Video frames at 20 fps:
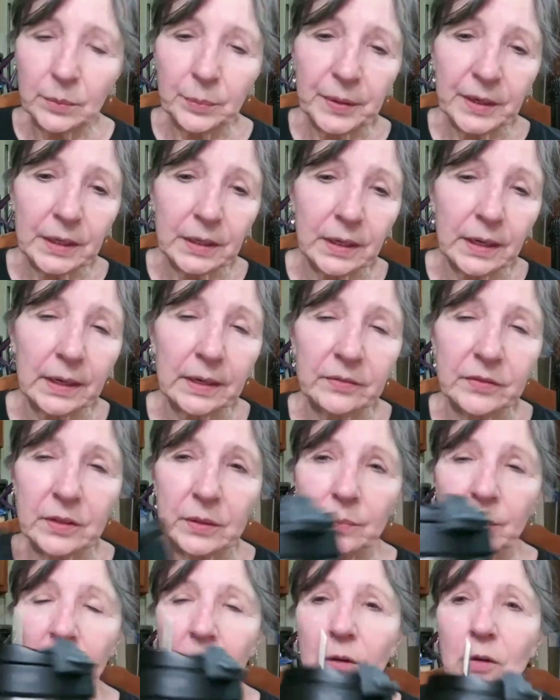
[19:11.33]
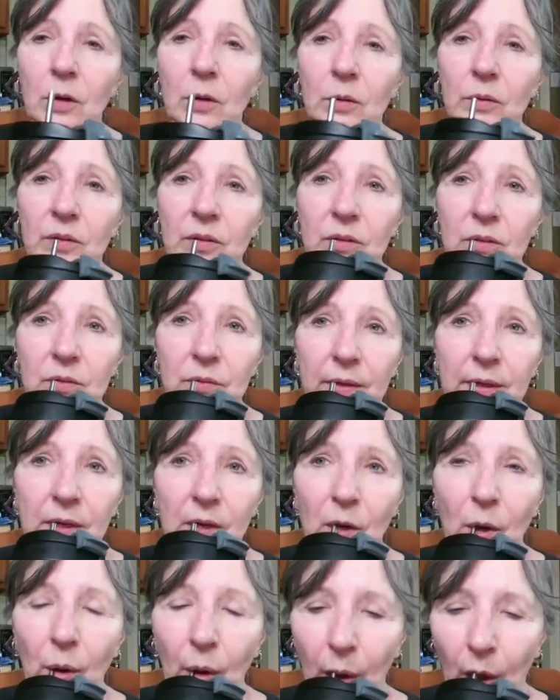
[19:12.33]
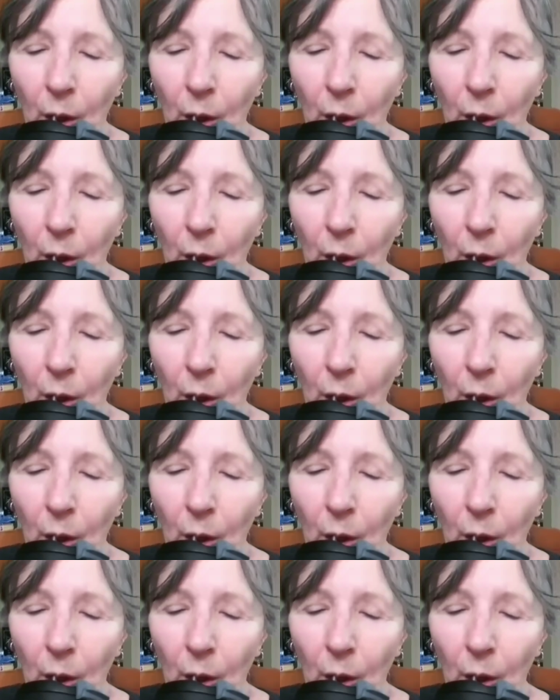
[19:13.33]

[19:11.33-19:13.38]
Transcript: bit, have something cold to drink.